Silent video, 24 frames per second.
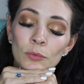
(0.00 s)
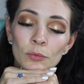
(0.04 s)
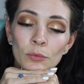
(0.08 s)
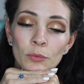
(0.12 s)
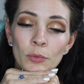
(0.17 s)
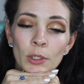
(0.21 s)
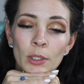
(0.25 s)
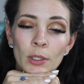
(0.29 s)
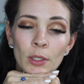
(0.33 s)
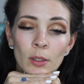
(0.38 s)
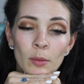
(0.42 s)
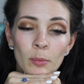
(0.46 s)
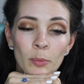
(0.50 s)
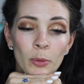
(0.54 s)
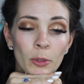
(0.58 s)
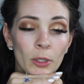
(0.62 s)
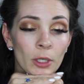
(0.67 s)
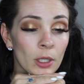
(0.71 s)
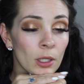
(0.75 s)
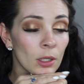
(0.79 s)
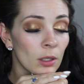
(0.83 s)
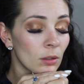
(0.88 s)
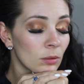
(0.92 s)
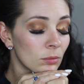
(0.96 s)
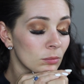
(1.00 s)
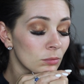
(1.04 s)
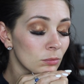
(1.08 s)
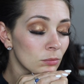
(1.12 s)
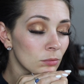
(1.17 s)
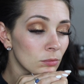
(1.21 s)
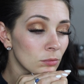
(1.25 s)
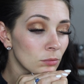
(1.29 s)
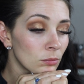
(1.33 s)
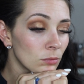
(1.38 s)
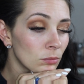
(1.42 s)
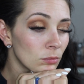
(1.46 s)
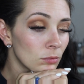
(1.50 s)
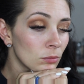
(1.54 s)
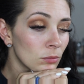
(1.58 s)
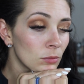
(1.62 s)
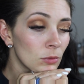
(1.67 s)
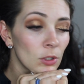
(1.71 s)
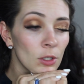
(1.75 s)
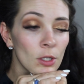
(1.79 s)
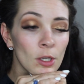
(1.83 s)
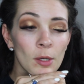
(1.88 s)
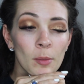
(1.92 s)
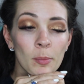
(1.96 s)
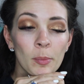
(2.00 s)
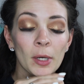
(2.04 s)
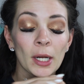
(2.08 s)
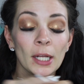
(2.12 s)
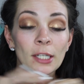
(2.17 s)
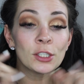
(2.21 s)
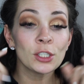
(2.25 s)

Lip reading: really pretty. But